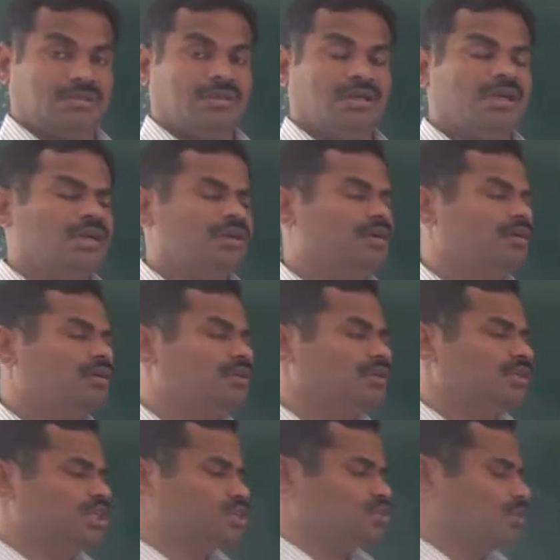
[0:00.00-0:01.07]

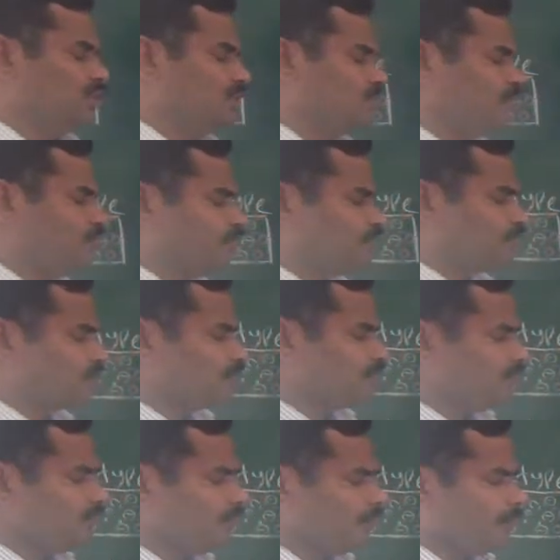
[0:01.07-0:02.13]
And actually
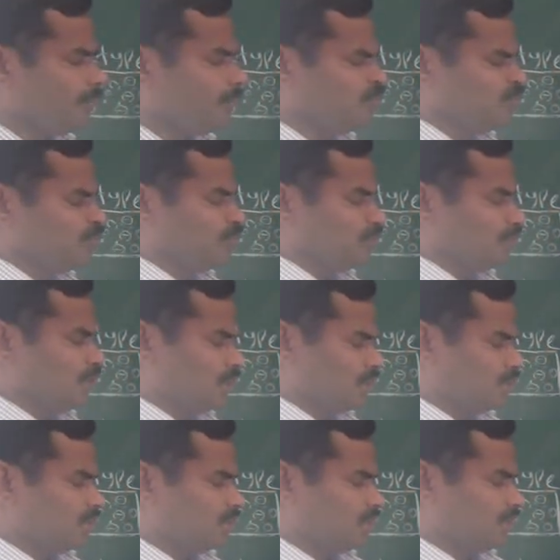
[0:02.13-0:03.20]

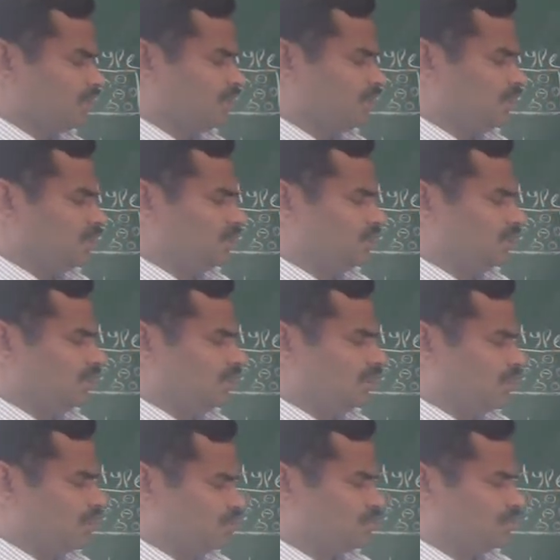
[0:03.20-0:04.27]
another current
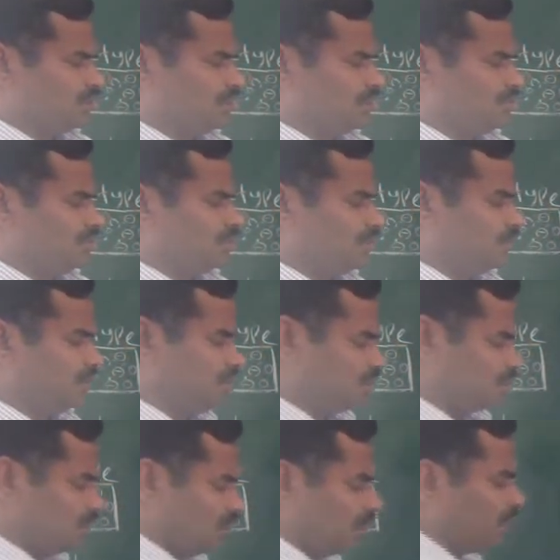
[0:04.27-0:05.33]
also it is there, that is
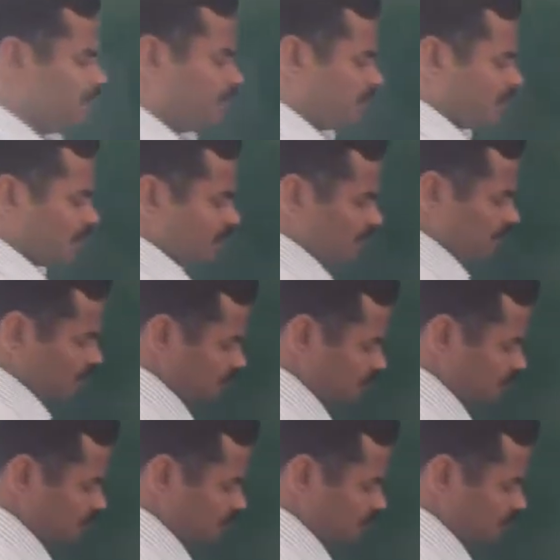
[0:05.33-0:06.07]
called drift current.